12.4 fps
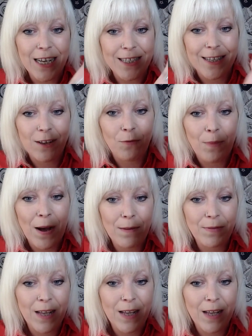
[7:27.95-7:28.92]

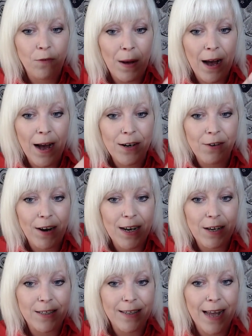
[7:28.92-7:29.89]

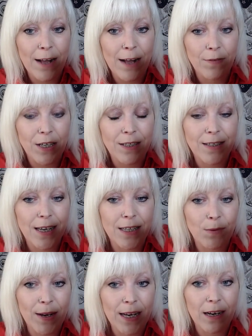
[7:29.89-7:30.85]
Self-partnering yourself. Can you see
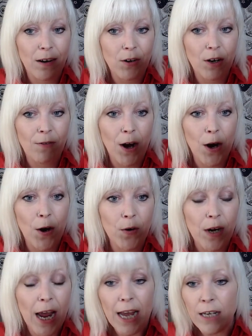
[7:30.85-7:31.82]
swinging on your own?